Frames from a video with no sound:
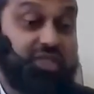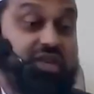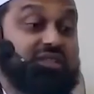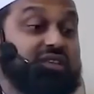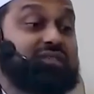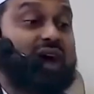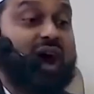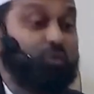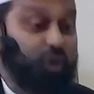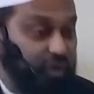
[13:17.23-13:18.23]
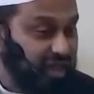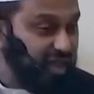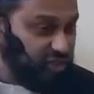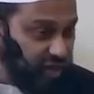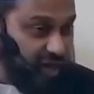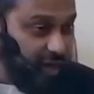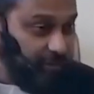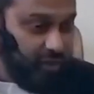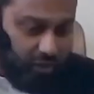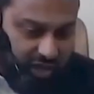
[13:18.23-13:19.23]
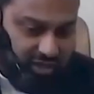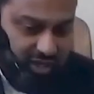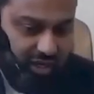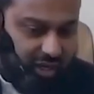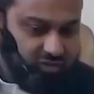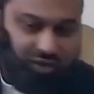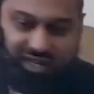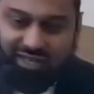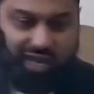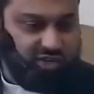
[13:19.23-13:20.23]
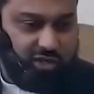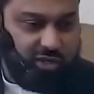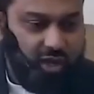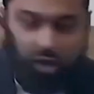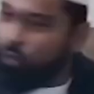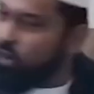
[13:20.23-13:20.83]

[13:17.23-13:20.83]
This is how we will get Jannah. Not transaction.